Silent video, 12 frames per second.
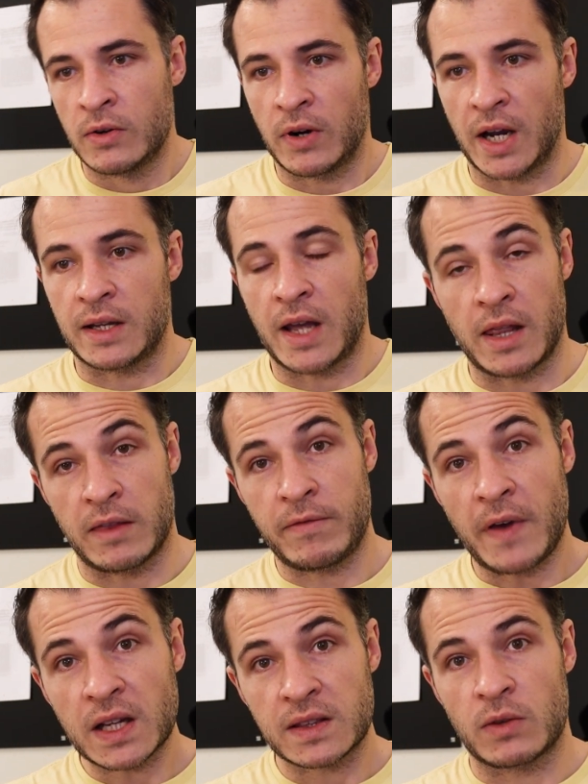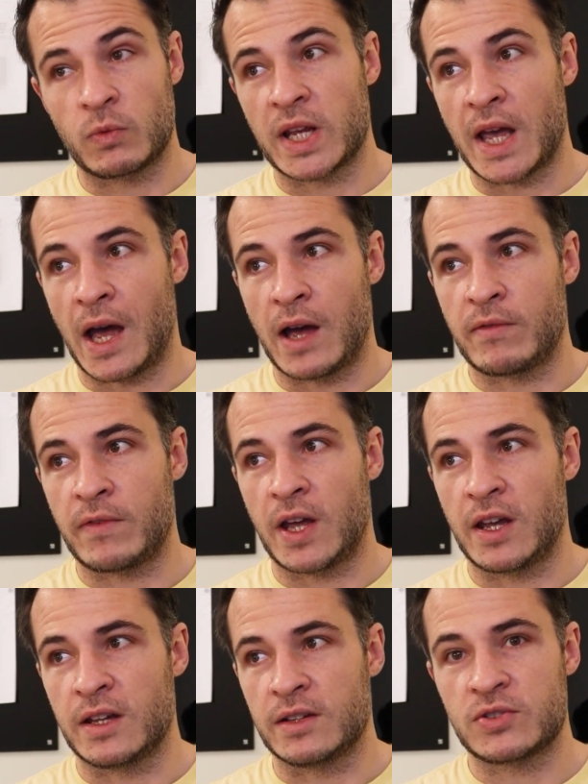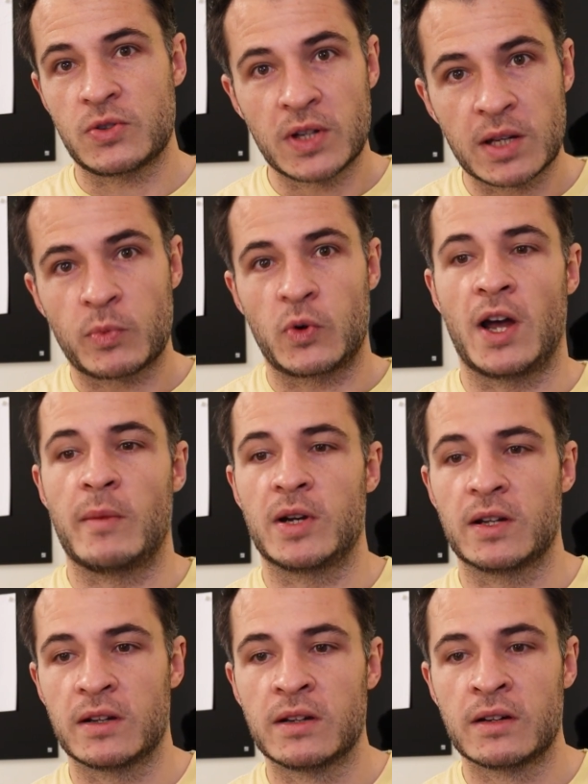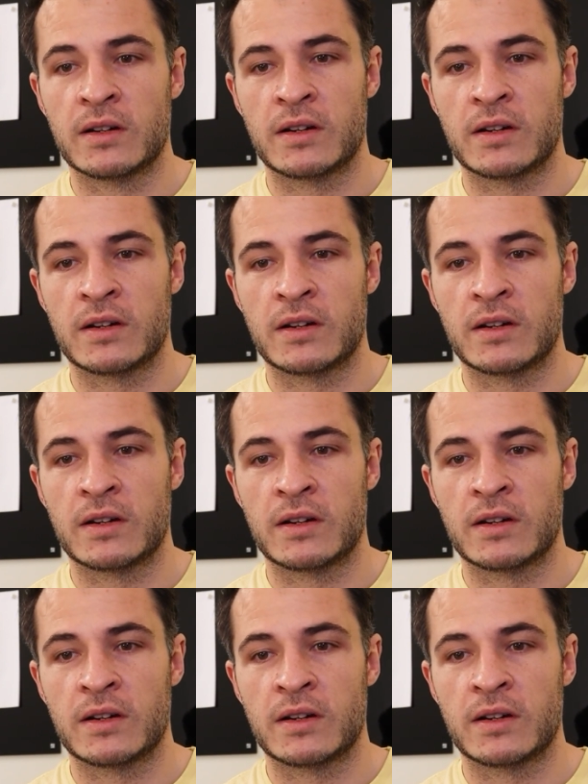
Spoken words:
right, and the fact that we have a tuning parameter